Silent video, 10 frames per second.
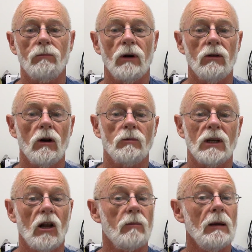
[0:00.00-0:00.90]
a pretty good
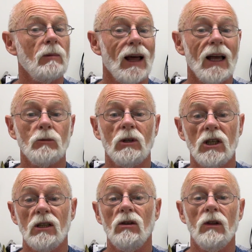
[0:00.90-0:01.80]
option. A lot of people are
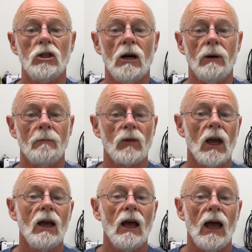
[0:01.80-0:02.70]
switching to the Jumper,
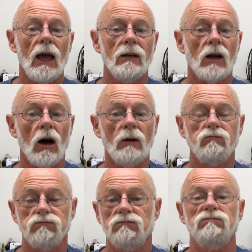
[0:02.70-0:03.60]
and I
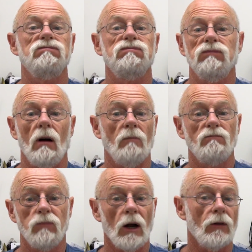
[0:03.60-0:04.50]

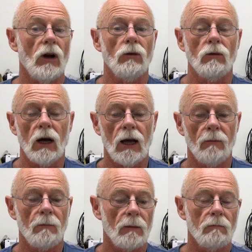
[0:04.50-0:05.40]
don't
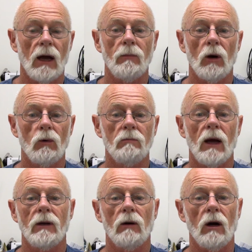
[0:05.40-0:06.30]
know. Maybe I will,
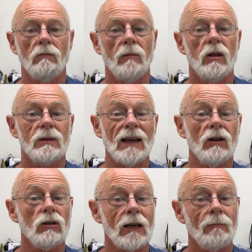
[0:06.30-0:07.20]
maybe I won't. Maybe there's something
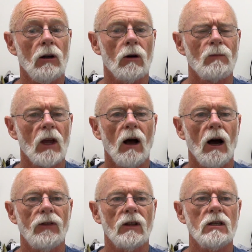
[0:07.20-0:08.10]
else coming along.
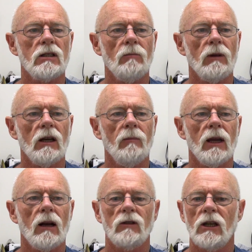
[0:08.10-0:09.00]
I think there's something
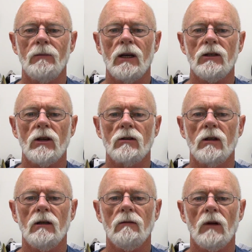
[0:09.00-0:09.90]
coming out of TBS, isn't
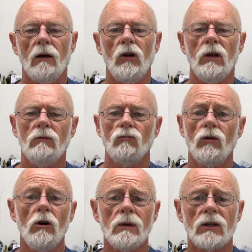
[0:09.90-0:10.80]
there? I've heard
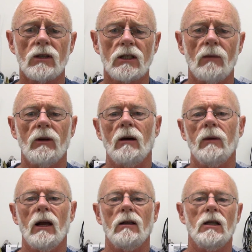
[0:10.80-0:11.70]
rumours there's something
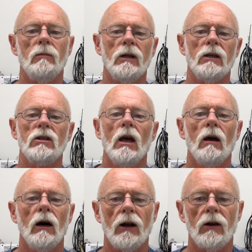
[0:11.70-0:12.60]
coming out of TBS.
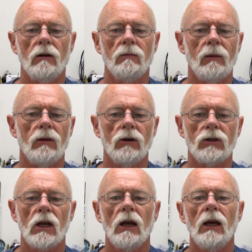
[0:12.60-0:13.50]
I don't know, maybe there is.